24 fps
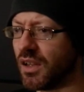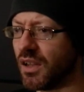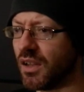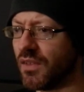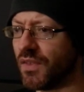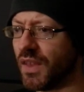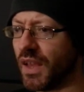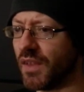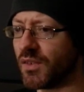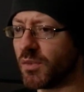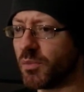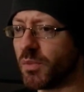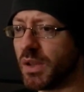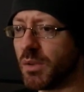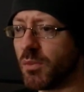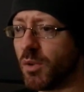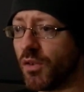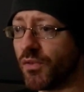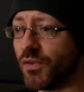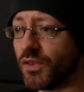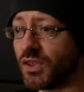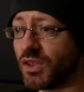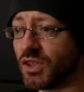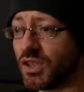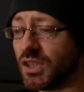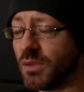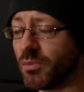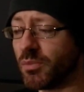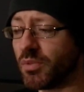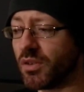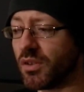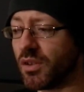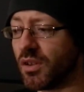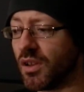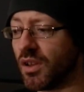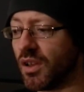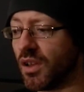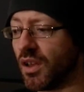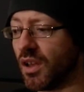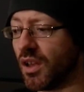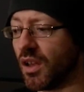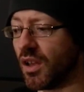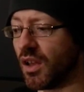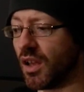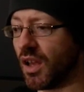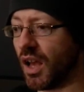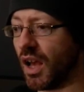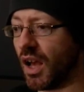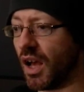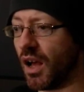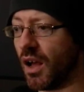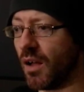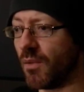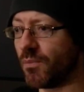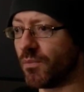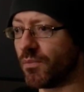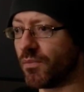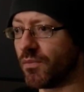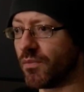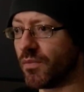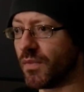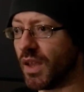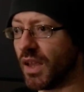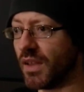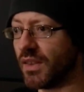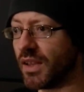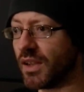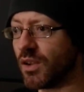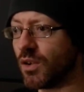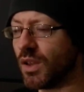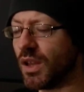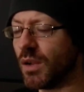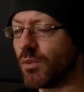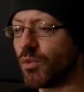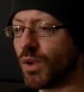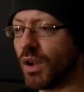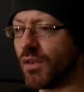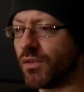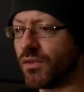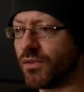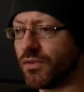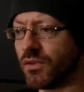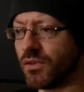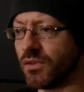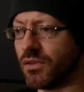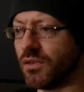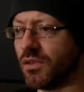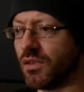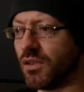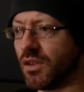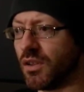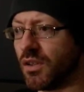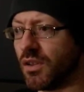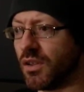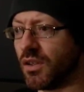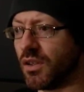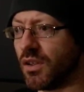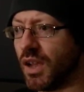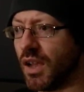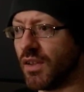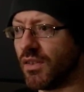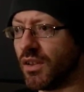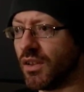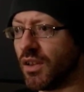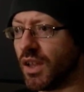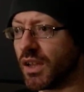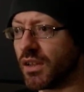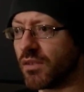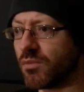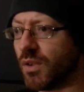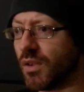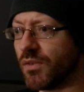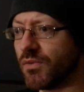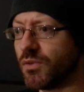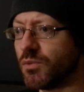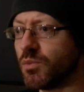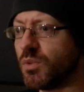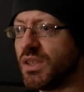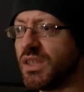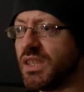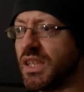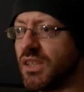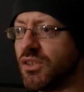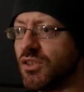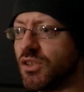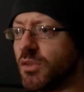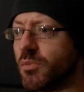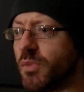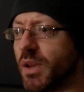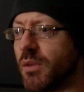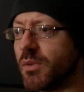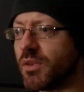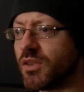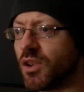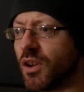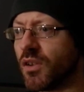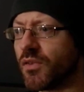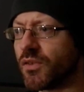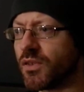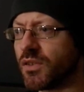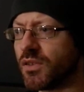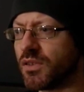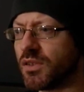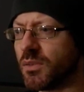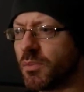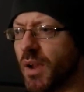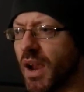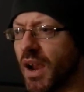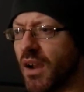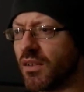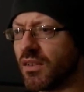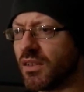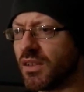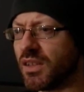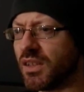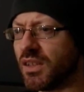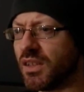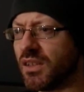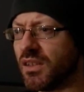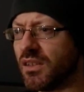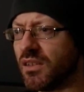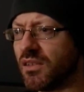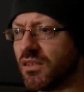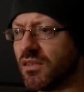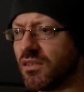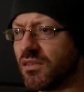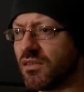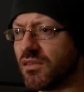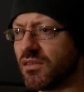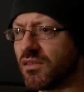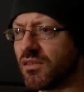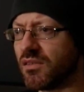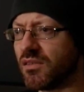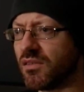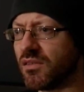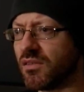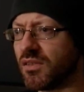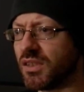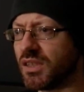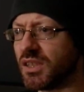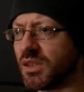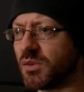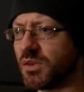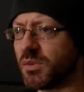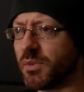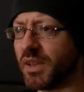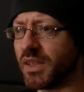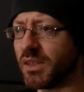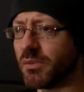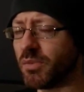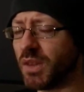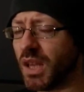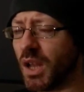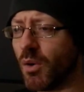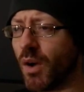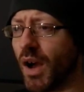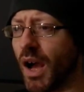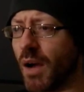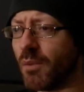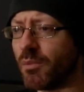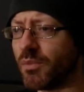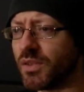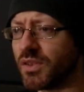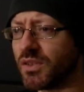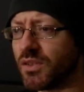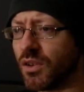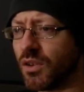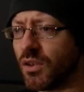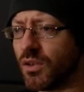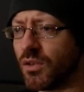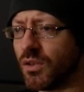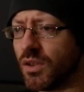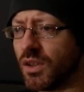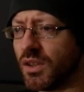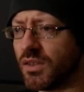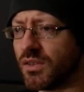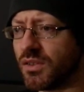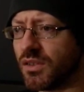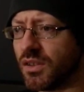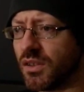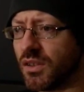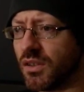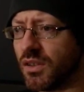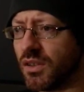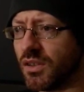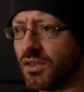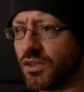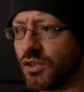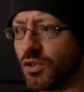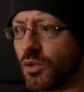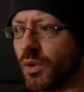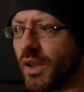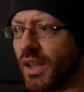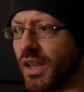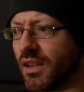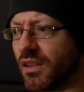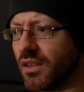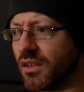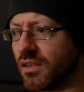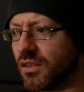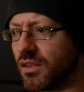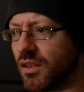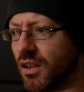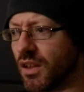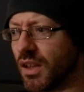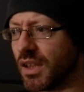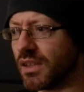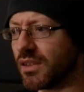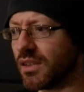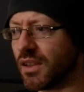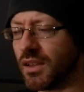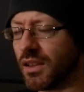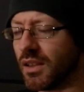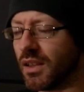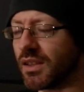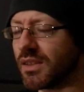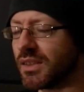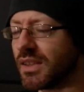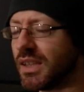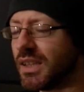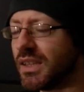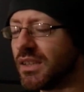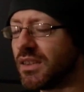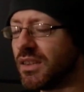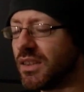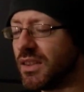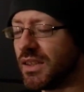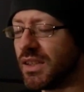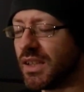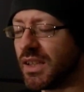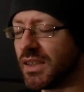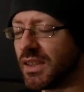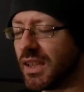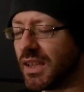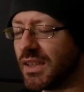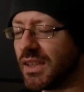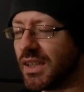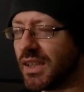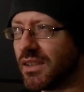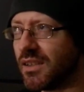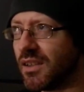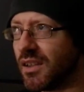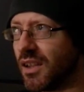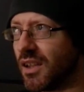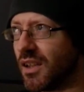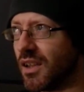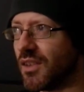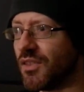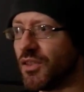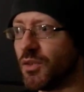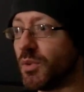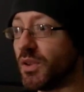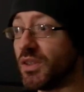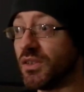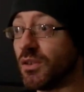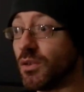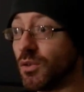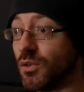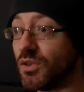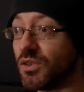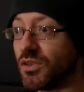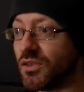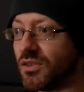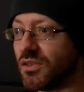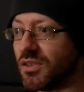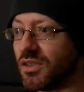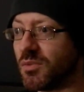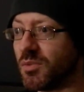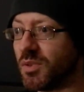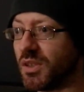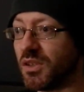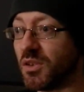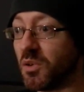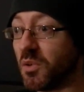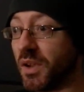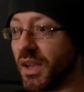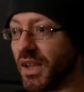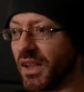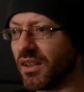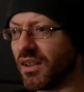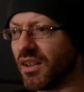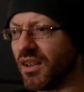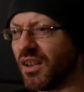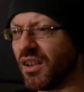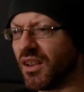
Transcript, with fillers: they have to beam off the ship, um, and they call up Rutherford. And they're like, Rutherford, we need you to beam us off because apparently the ship's about to blow up, so it's it's quick. Like, like they, they need the resolution to be quick.